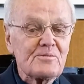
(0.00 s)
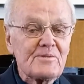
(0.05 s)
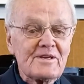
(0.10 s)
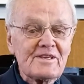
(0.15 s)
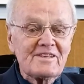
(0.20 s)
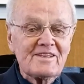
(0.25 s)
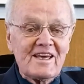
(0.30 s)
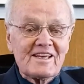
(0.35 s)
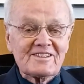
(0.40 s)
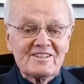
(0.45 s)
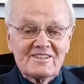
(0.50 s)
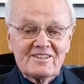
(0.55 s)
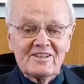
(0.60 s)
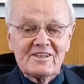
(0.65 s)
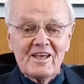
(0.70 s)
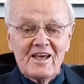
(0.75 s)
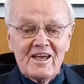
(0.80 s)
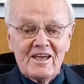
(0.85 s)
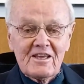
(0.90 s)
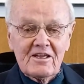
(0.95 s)
me
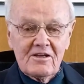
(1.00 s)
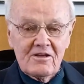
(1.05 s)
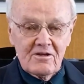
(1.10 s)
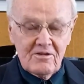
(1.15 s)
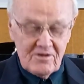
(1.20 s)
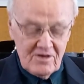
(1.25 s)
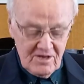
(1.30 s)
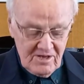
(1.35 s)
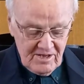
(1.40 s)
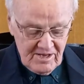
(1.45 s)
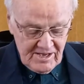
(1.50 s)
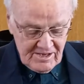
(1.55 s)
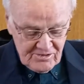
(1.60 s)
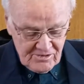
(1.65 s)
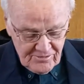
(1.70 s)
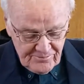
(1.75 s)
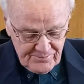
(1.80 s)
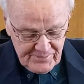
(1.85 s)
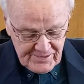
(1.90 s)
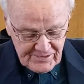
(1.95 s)
yesterday.
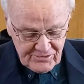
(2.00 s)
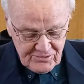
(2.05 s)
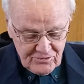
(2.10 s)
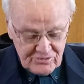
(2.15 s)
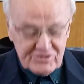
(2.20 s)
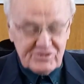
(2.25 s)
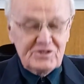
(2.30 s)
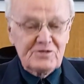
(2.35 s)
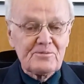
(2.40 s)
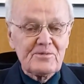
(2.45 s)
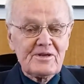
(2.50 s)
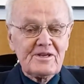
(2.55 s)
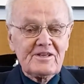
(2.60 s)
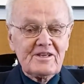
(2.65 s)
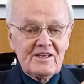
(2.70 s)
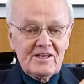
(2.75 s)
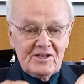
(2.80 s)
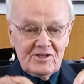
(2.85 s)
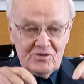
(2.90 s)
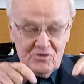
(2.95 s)
You've been good to me.